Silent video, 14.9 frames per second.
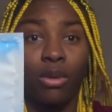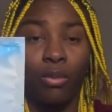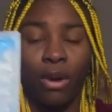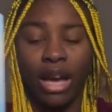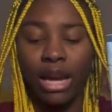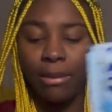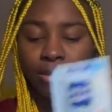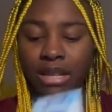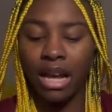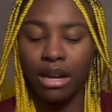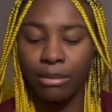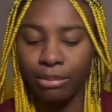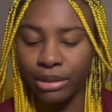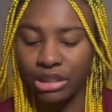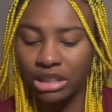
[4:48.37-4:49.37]
wipes. I
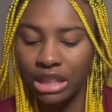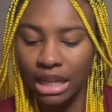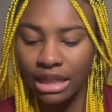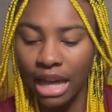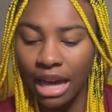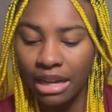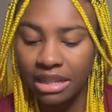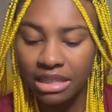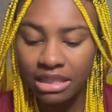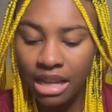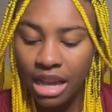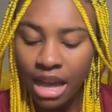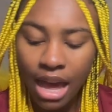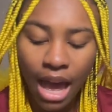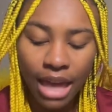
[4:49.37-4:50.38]
appreciate that because
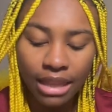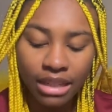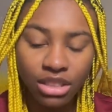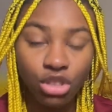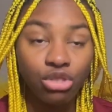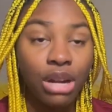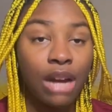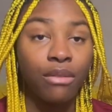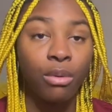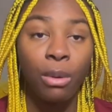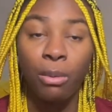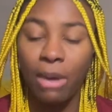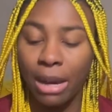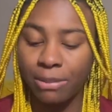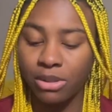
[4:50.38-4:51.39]
I like to travel
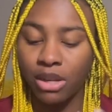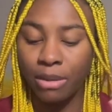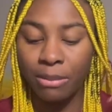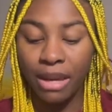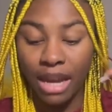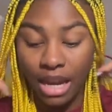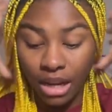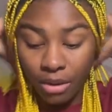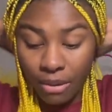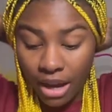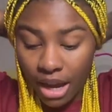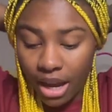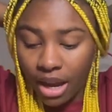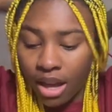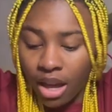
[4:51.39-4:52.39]
with wipes on me
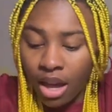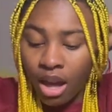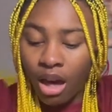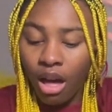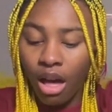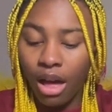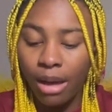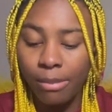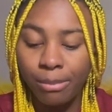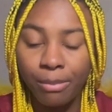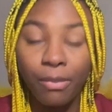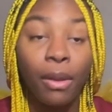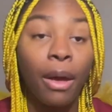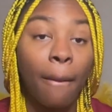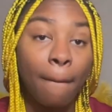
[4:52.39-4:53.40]
anyway.
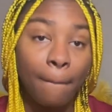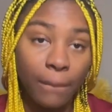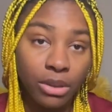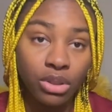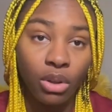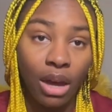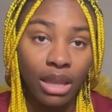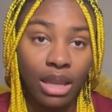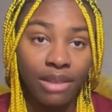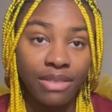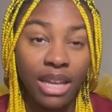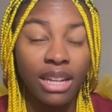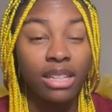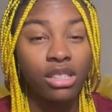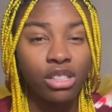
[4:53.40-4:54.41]
So I love
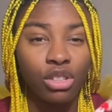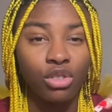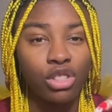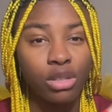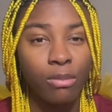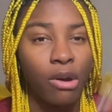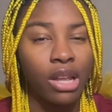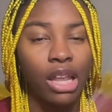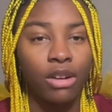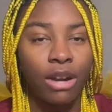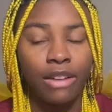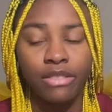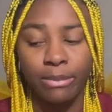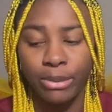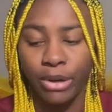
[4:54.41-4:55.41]
that it's so small. I don't
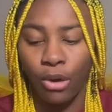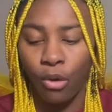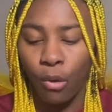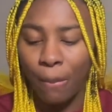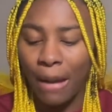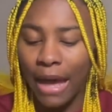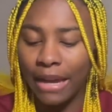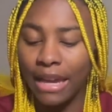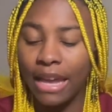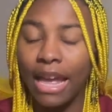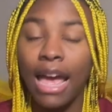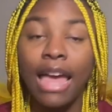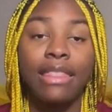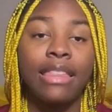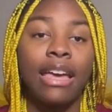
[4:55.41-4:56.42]
have to bring a whole
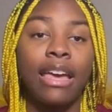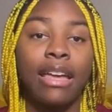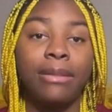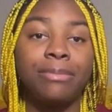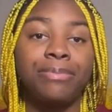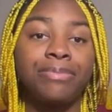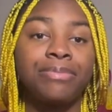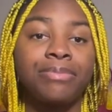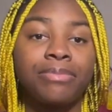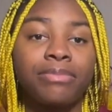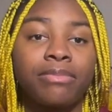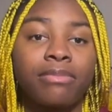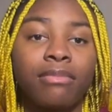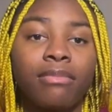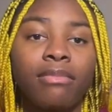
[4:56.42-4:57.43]
packet. And then
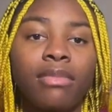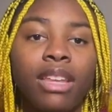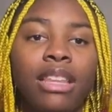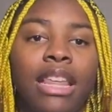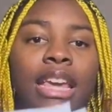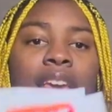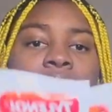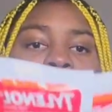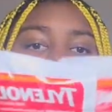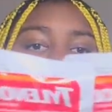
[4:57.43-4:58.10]
They gave